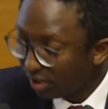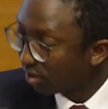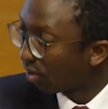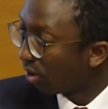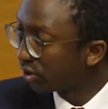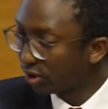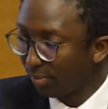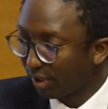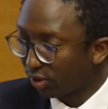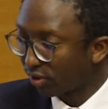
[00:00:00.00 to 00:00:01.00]
here also
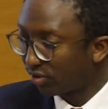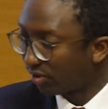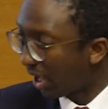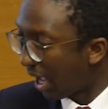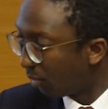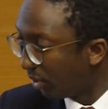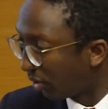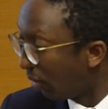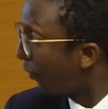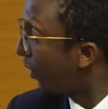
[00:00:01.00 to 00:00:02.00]
because I will
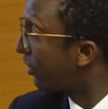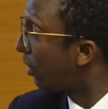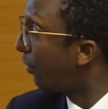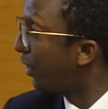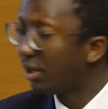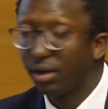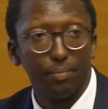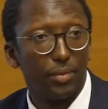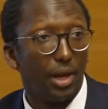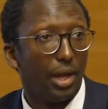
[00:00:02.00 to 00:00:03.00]
confess something.
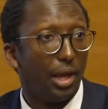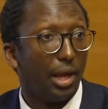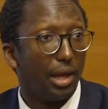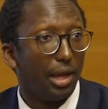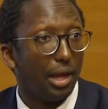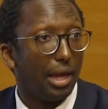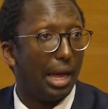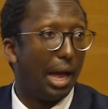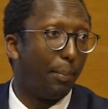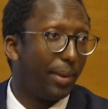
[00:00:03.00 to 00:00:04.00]

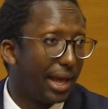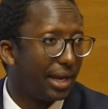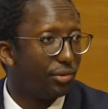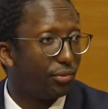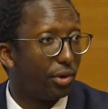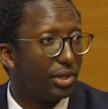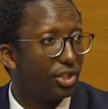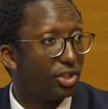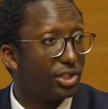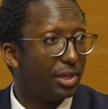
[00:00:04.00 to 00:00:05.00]
I applied for an
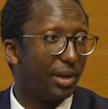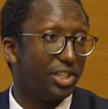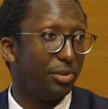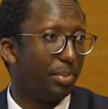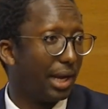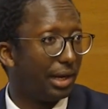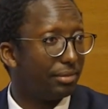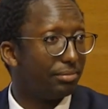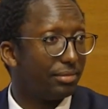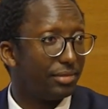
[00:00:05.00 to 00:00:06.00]
internship at GPAL,
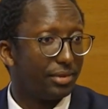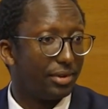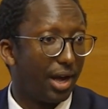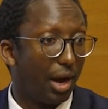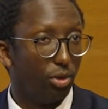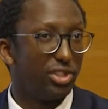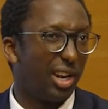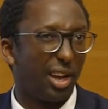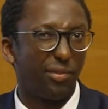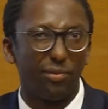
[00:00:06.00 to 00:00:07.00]
I would say
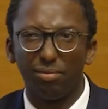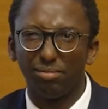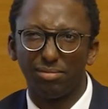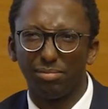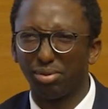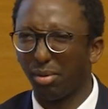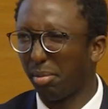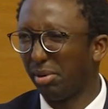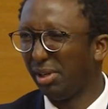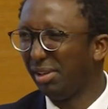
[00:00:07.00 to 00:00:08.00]
like
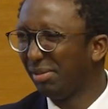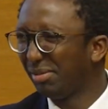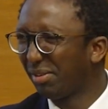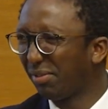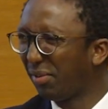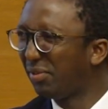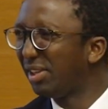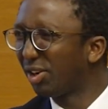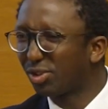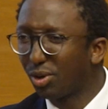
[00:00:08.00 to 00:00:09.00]
probably 15
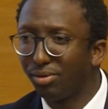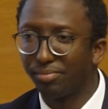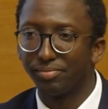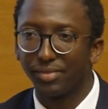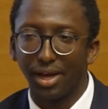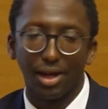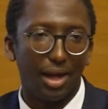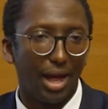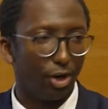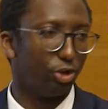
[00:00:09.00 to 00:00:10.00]
years ago.
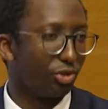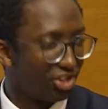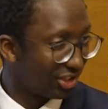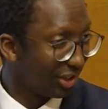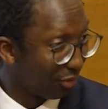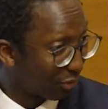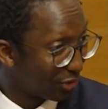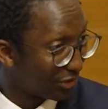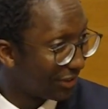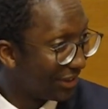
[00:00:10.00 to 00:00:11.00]
I got rejected, of
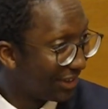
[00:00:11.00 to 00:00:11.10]
course,